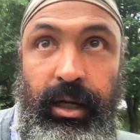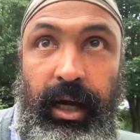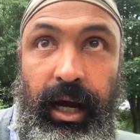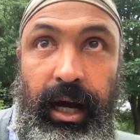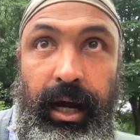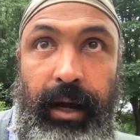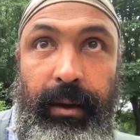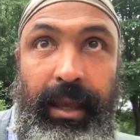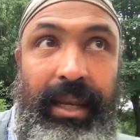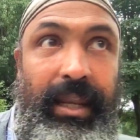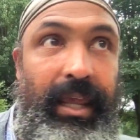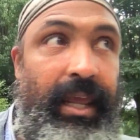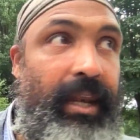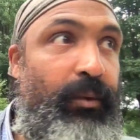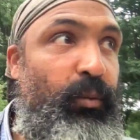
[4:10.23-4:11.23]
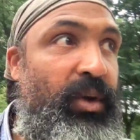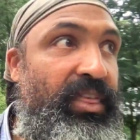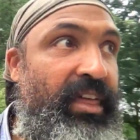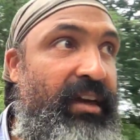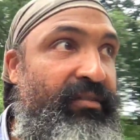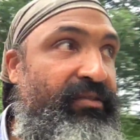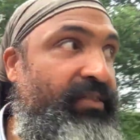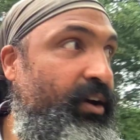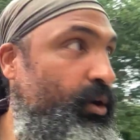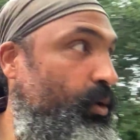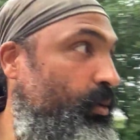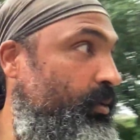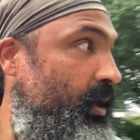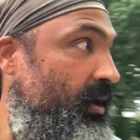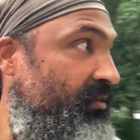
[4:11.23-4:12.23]
And with that
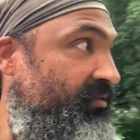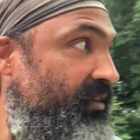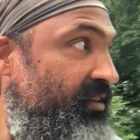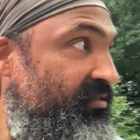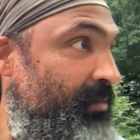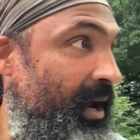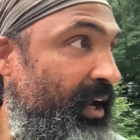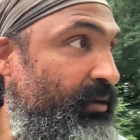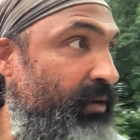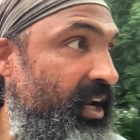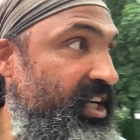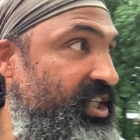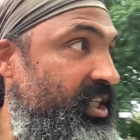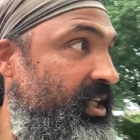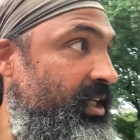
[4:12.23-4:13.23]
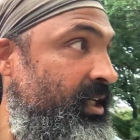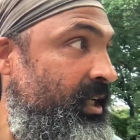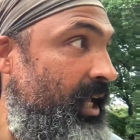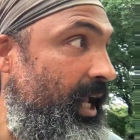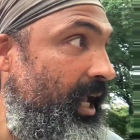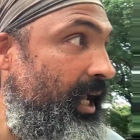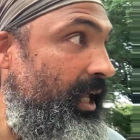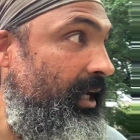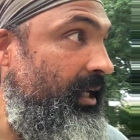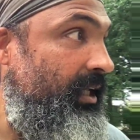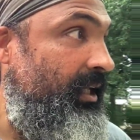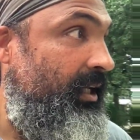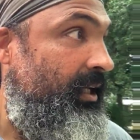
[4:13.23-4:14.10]
funnel of migration and